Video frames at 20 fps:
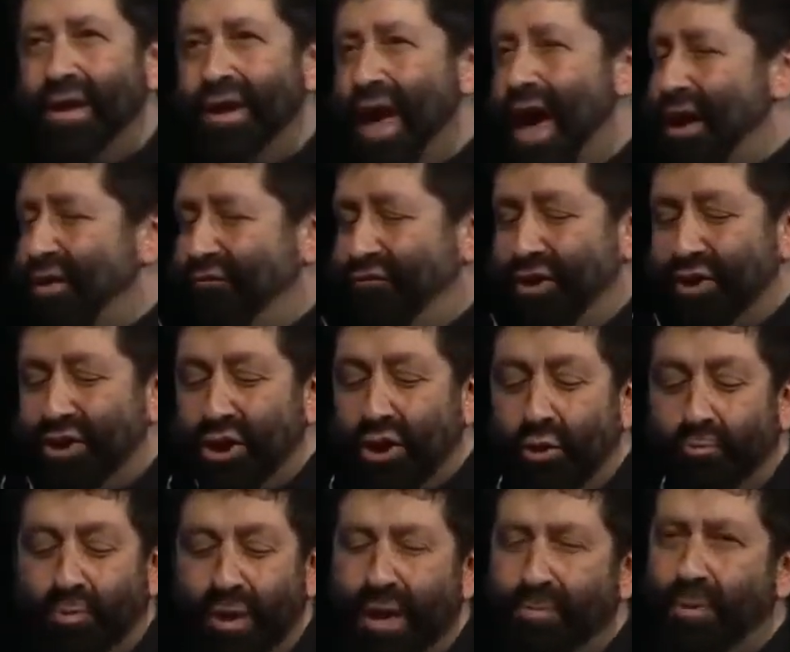Not a
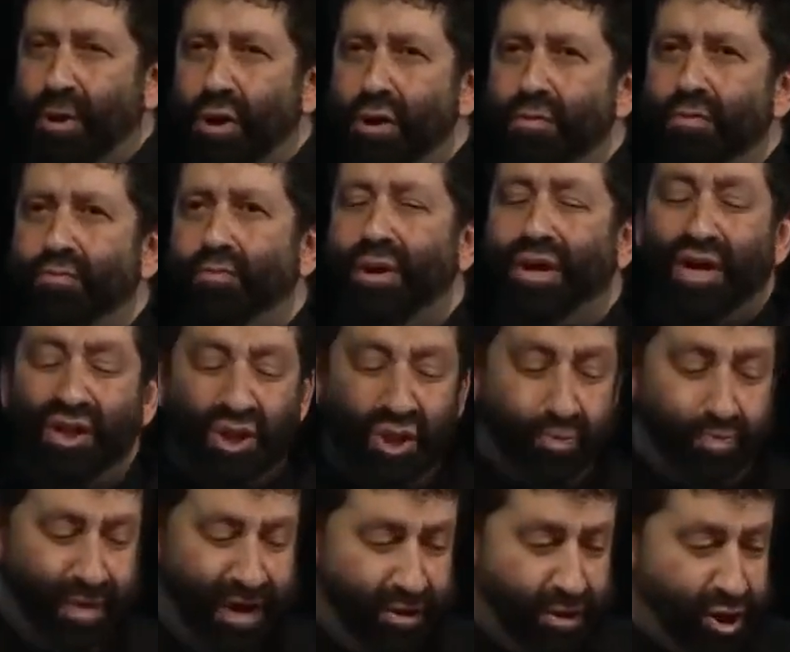physical people, but a
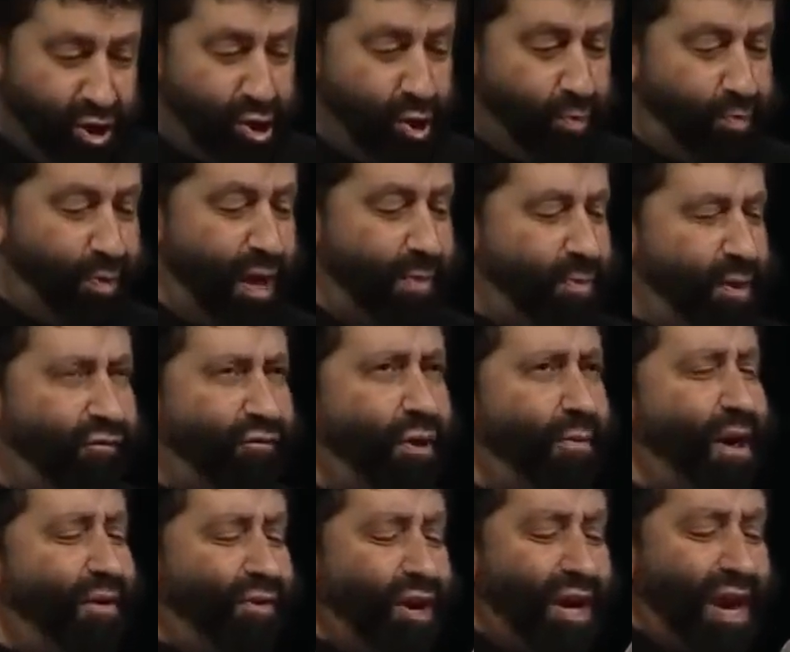spiritual people
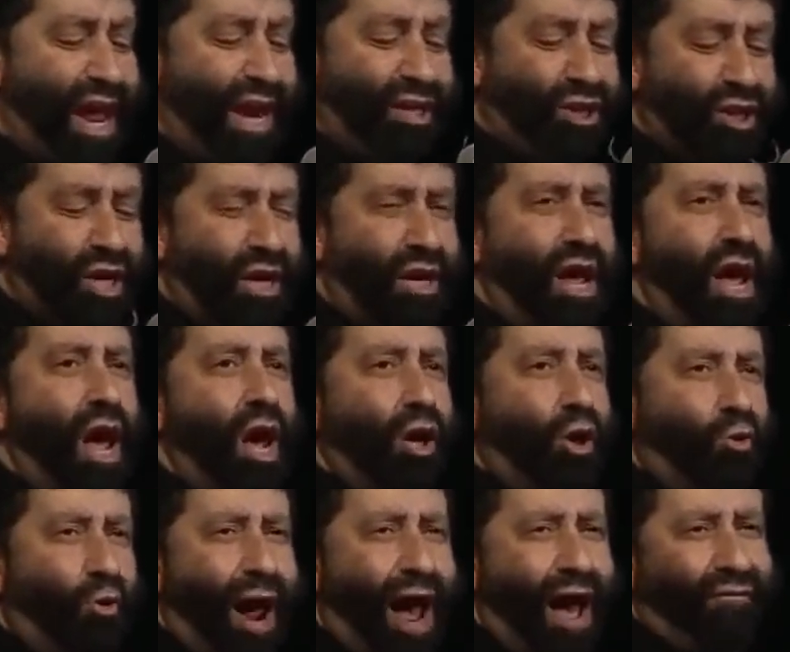from every nation
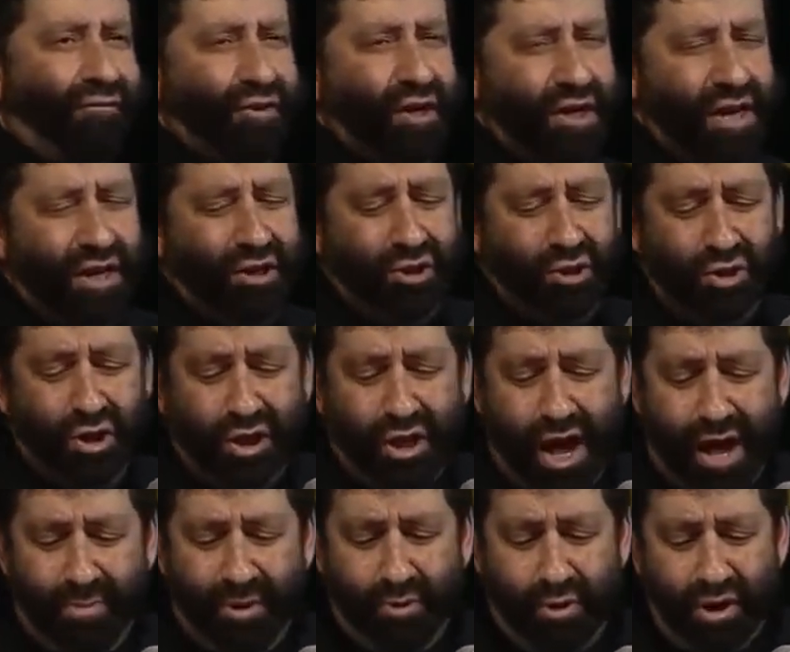grafted into the
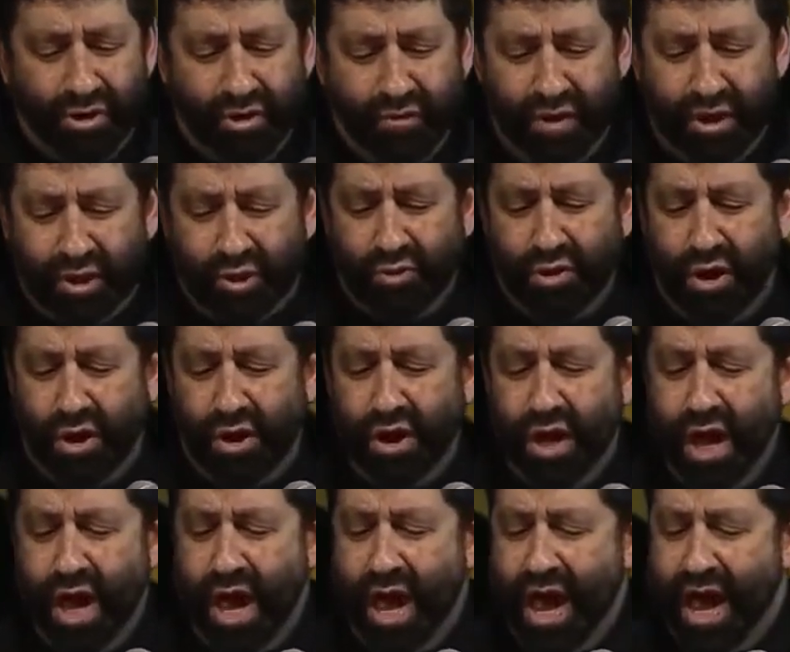commonwealth of Israel.
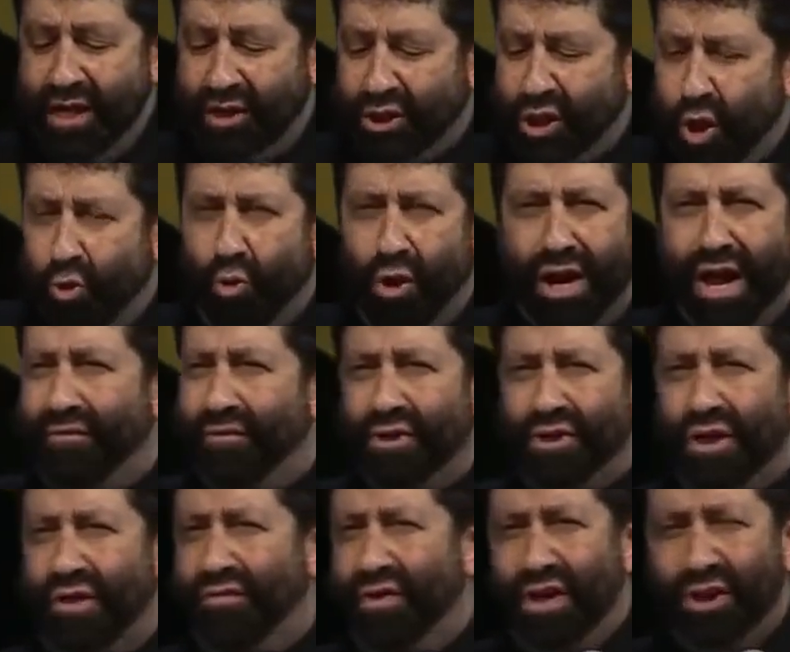And so,
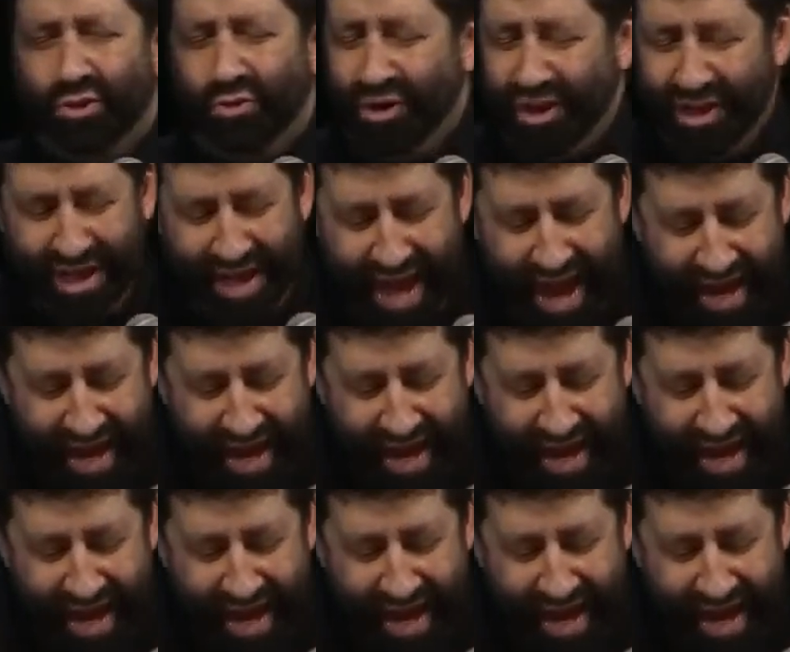whatever's of Israel, he